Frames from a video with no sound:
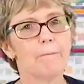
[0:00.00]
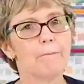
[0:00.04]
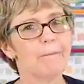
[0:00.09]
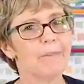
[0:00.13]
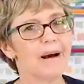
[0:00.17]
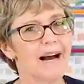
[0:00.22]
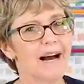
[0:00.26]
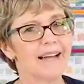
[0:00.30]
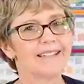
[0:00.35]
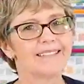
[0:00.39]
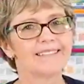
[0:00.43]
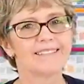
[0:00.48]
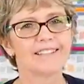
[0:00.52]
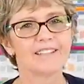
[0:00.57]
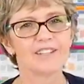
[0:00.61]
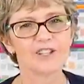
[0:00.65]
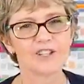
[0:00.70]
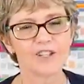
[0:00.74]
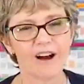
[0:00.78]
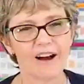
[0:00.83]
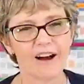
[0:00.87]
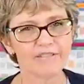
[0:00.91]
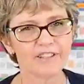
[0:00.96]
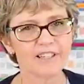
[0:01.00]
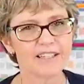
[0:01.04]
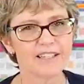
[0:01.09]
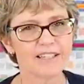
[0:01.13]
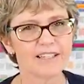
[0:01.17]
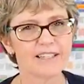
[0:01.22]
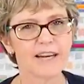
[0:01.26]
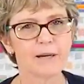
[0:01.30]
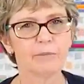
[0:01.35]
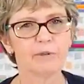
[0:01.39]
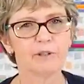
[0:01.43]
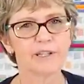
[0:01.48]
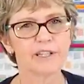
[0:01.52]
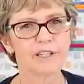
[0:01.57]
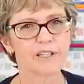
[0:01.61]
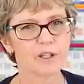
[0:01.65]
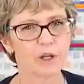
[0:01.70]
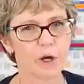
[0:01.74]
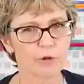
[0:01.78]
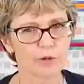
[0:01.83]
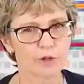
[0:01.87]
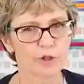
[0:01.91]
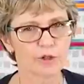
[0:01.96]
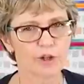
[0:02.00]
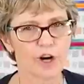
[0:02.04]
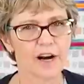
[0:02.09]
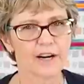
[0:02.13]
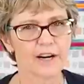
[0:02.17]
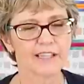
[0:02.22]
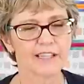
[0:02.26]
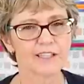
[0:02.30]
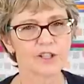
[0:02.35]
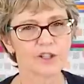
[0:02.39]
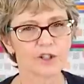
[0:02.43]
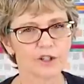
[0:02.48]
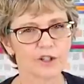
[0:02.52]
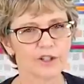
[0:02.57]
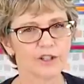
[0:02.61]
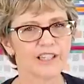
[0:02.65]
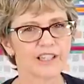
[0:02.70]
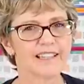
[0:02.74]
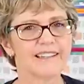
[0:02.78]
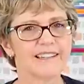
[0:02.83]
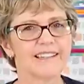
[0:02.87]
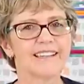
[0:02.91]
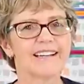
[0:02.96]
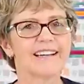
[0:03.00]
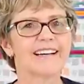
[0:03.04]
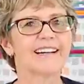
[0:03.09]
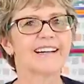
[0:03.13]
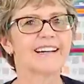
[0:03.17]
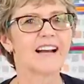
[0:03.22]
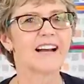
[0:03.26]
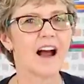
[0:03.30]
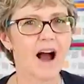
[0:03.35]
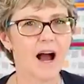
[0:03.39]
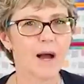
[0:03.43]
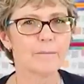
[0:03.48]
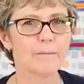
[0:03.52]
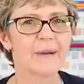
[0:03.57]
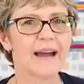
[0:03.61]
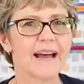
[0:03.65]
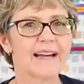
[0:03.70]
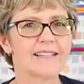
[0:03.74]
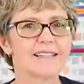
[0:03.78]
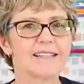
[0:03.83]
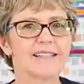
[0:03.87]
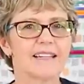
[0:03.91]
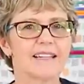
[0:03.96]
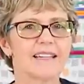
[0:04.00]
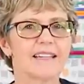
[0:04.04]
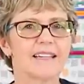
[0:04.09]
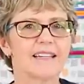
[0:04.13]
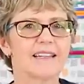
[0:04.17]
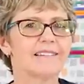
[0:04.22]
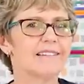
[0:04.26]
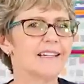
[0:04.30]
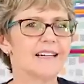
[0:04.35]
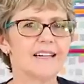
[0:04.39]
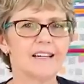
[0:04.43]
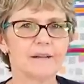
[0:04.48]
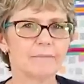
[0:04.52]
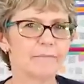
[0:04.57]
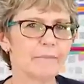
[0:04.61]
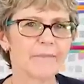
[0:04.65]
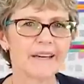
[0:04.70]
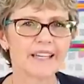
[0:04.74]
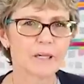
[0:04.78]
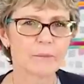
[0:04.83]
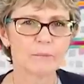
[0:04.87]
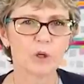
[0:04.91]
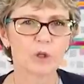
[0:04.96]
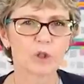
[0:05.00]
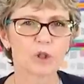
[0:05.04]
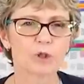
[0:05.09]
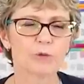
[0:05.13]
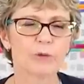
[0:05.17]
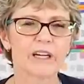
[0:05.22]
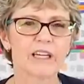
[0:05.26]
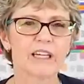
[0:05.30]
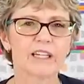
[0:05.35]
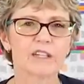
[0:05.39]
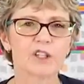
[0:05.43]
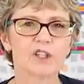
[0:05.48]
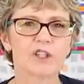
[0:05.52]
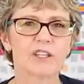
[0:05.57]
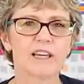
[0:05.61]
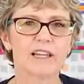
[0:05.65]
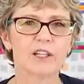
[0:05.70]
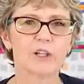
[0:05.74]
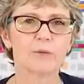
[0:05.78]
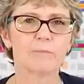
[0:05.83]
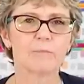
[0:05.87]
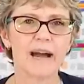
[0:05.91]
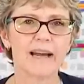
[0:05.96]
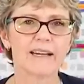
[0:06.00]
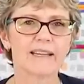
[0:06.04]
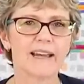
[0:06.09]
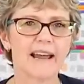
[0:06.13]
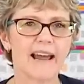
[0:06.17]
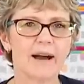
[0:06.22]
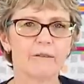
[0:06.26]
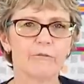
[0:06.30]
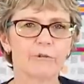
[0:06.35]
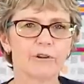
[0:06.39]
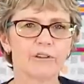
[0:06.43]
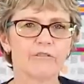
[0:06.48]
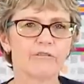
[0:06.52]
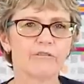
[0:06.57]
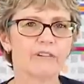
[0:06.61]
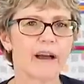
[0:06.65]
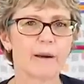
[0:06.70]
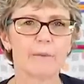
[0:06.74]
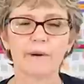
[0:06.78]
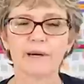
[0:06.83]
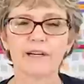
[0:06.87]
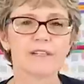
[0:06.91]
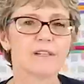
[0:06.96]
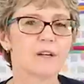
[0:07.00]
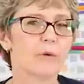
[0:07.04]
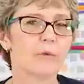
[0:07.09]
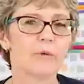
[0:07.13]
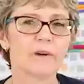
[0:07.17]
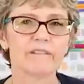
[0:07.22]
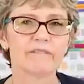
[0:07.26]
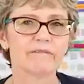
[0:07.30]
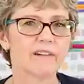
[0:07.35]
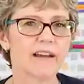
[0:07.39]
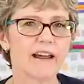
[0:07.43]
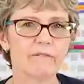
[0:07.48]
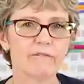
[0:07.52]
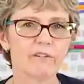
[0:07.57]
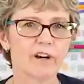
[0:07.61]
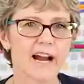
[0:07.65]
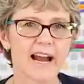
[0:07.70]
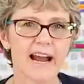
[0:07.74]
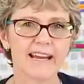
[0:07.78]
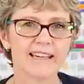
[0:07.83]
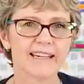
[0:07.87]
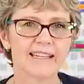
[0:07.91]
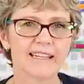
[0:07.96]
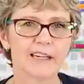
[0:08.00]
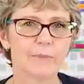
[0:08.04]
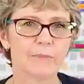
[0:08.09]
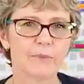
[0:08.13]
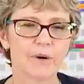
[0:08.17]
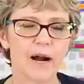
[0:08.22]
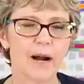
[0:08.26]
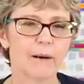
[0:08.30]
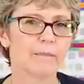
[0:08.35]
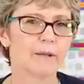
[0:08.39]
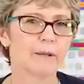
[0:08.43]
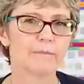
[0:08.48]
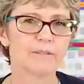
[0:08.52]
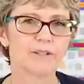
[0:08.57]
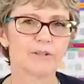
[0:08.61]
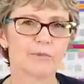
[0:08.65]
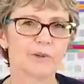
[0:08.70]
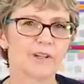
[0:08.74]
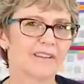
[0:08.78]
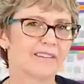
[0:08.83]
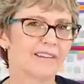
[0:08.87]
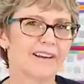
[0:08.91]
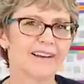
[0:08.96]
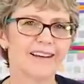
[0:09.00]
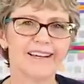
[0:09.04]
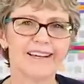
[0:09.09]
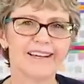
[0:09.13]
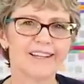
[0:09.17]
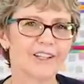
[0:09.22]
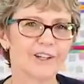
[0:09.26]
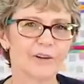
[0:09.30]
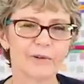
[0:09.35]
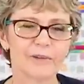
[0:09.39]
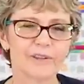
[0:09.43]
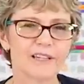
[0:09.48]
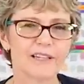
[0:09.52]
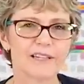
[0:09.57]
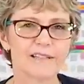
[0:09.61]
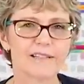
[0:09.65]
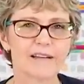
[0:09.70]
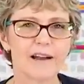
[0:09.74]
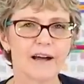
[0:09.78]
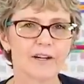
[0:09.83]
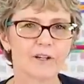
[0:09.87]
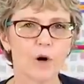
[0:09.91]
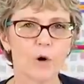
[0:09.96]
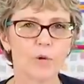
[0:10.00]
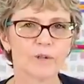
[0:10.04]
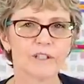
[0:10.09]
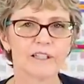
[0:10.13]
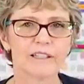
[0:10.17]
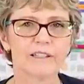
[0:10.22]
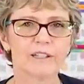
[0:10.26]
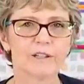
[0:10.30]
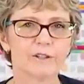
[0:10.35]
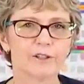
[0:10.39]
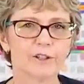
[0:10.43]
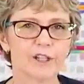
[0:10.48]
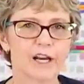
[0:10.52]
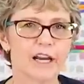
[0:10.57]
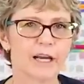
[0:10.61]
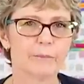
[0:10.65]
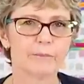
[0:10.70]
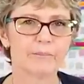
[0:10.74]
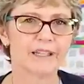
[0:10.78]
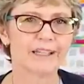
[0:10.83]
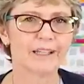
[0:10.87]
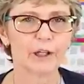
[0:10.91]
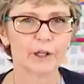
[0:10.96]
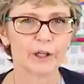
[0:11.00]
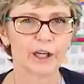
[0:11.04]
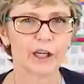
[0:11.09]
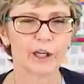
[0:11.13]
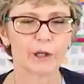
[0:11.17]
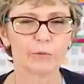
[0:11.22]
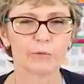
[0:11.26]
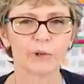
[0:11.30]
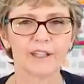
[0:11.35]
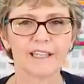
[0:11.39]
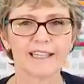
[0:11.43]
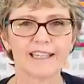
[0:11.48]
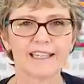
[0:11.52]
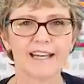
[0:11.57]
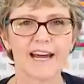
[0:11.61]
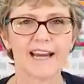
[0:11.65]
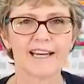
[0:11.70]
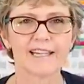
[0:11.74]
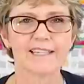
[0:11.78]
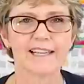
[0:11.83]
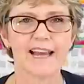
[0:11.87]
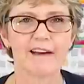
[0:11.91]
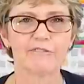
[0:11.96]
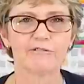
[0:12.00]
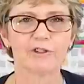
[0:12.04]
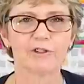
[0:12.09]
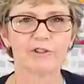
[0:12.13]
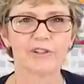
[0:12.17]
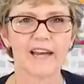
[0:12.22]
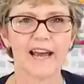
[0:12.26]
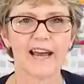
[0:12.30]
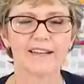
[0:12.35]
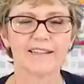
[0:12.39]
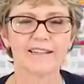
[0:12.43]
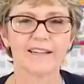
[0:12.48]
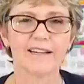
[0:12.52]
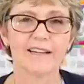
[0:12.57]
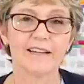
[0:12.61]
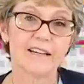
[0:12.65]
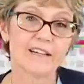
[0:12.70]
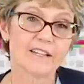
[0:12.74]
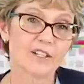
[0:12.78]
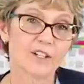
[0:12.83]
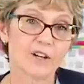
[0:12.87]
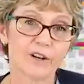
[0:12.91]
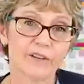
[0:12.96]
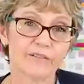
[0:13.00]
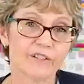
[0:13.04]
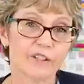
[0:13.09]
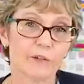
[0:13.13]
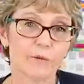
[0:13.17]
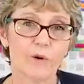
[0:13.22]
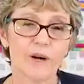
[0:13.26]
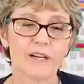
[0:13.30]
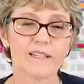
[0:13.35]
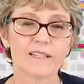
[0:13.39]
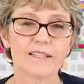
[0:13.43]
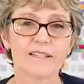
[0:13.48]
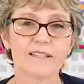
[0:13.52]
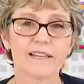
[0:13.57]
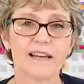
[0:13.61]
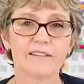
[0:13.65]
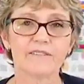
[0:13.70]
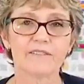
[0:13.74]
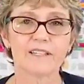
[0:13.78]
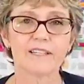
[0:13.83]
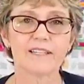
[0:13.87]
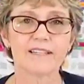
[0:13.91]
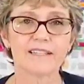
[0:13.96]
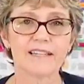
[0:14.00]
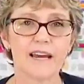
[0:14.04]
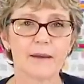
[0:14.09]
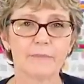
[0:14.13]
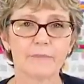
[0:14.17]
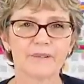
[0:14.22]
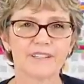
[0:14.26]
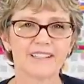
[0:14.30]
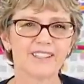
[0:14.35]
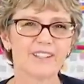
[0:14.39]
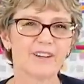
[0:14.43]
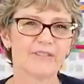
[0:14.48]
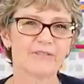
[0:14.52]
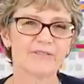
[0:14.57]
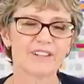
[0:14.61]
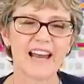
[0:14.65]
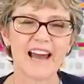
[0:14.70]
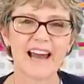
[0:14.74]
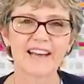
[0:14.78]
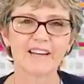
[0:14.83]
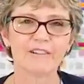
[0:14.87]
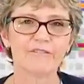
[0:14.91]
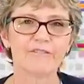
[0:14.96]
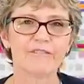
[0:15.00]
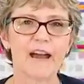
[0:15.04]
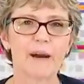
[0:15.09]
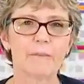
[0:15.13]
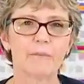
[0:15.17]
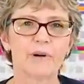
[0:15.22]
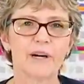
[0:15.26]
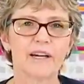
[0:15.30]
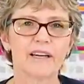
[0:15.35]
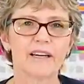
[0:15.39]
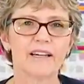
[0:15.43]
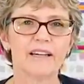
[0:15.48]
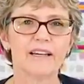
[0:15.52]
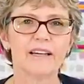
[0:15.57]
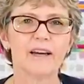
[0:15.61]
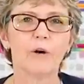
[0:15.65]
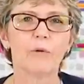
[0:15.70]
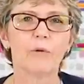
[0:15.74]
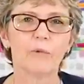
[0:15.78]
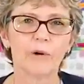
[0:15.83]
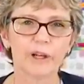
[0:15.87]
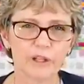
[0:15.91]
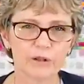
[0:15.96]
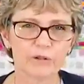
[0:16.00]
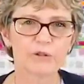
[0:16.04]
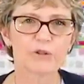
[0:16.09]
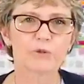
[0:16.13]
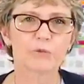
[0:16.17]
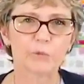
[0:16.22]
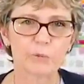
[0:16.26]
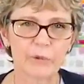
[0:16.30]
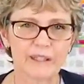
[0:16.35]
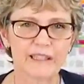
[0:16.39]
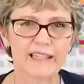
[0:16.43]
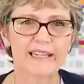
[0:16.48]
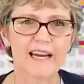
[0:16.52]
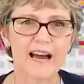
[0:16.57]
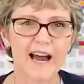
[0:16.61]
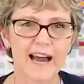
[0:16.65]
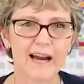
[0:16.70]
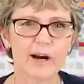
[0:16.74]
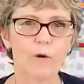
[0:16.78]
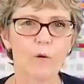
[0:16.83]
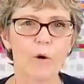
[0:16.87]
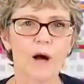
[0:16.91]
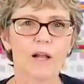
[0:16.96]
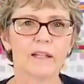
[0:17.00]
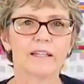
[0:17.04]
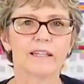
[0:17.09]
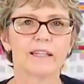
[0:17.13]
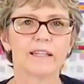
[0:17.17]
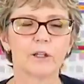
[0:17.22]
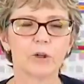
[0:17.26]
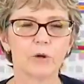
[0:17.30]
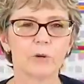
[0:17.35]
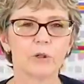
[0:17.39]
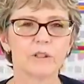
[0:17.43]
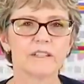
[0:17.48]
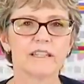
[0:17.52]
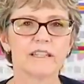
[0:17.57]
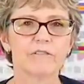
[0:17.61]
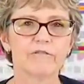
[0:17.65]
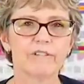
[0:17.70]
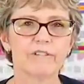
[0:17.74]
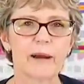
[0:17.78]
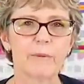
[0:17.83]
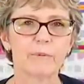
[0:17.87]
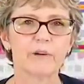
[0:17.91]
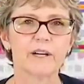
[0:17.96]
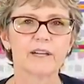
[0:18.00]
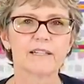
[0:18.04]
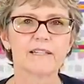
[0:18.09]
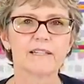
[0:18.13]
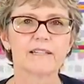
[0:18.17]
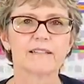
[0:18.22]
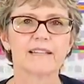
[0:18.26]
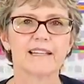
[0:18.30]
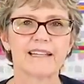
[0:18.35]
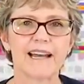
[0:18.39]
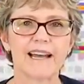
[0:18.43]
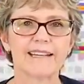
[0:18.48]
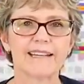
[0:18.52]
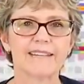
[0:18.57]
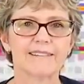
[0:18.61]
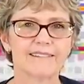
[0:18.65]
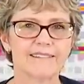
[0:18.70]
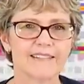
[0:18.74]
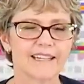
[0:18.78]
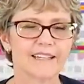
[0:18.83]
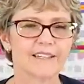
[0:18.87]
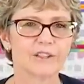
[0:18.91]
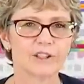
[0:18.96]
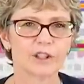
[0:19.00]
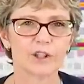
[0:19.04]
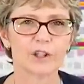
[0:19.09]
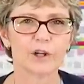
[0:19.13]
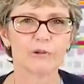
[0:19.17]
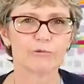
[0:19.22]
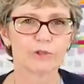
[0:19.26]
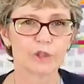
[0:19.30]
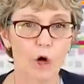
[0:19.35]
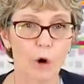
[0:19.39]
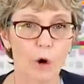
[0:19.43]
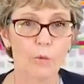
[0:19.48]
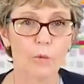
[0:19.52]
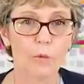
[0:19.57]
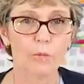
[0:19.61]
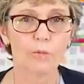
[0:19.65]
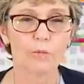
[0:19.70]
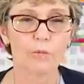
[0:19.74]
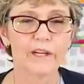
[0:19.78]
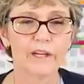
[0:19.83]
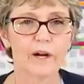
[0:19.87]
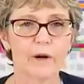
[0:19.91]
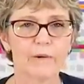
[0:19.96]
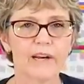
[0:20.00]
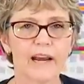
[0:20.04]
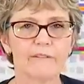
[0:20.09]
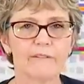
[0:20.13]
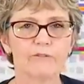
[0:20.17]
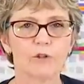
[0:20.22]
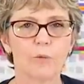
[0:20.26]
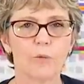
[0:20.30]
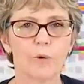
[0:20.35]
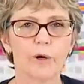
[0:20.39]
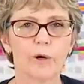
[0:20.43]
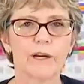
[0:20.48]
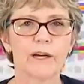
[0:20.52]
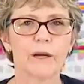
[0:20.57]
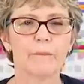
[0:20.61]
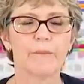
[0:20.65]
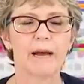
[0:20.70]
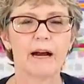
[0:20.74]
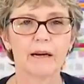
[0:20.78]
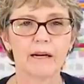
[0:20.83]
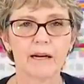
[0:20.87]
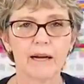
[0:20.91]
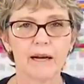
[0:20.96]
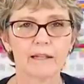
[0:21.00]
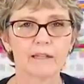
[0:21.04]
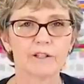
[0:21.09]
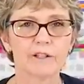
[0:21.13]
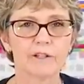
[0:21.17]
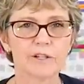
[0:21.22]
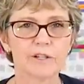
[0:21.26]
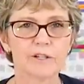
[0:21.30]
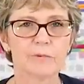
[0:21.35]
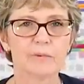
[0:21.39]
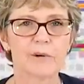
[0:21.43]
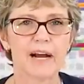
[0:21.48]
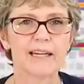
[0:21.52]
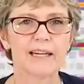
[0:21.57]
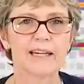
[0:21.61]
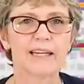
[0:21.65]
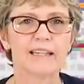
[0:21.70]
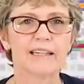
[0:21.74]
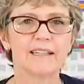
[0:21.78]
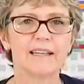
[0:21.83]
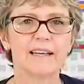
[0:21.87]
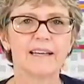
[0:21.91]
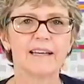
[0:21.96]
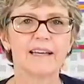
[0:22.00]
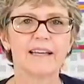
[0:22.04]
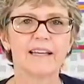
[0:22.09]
But the Soft and Stable is so strong and sturdy that it combats any minimal shrinkage that you might have with fabric. So we've never had any problems with, you know, things not holding their shape and looking really nice after that. So if you want to save a step, you know, if you had a fabric, we use really high quality quilting fabrics that I think, you know, don't, we don't have to worry about colors running.